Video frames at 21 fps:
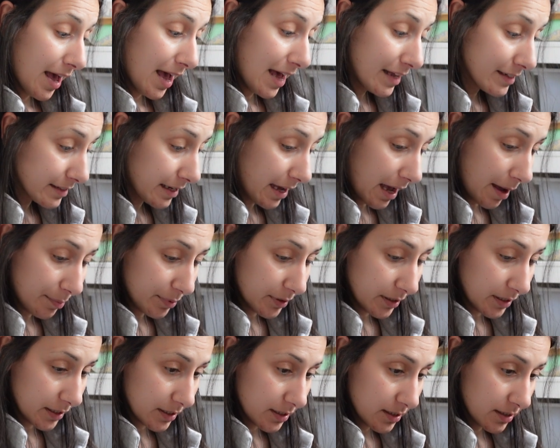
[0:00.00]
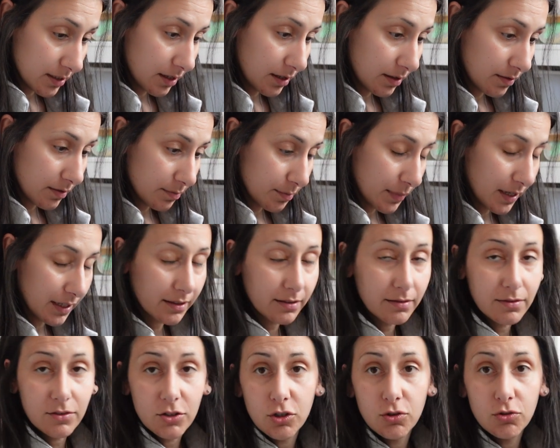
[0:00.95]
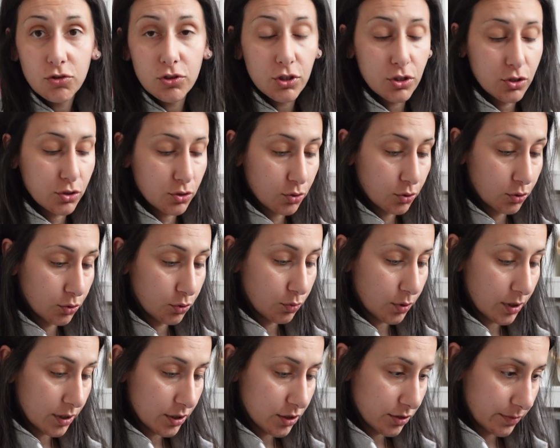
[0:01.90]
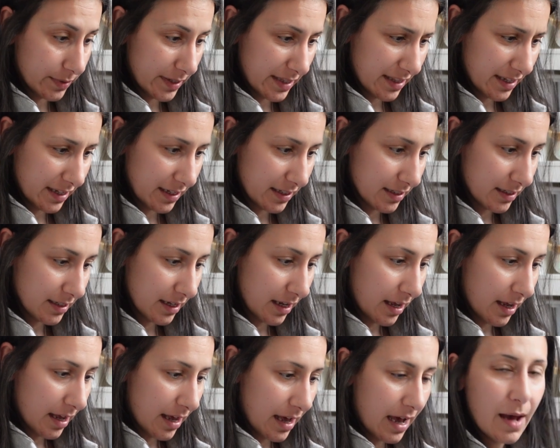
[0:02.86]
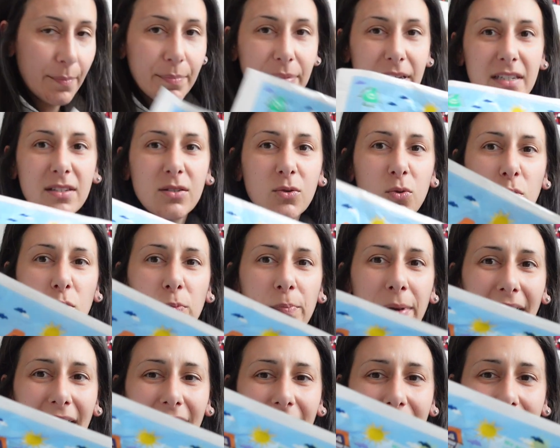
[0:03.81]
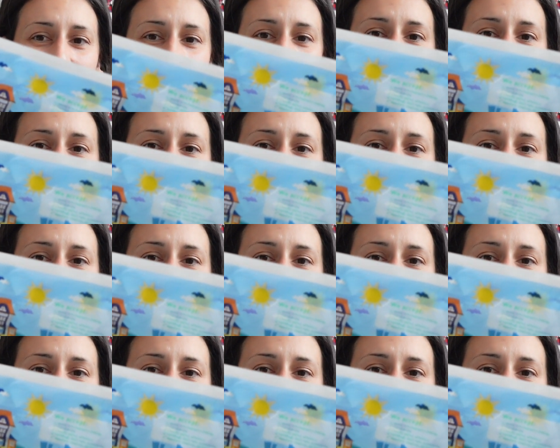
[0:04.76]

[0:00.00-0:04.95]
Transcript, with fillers: as it happens, my children's school are doing this happy school bag